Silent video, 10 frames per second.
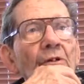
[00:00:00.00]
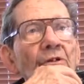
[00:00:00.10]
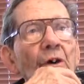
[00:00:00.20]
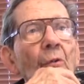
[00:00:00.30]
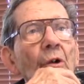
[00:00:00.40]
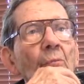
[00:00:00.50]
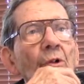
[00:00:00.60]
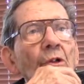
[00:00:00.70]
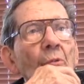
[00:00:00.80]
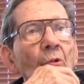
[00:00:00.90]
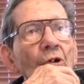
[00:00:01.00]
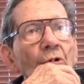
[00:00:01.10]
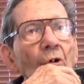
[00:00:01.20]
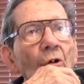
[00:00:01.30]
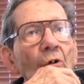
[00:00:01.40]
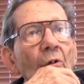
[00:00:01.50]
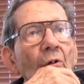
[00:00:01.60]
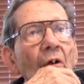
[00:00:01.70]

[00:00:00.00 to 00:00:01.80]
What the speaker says: I said, I want to be in the Marine Corps.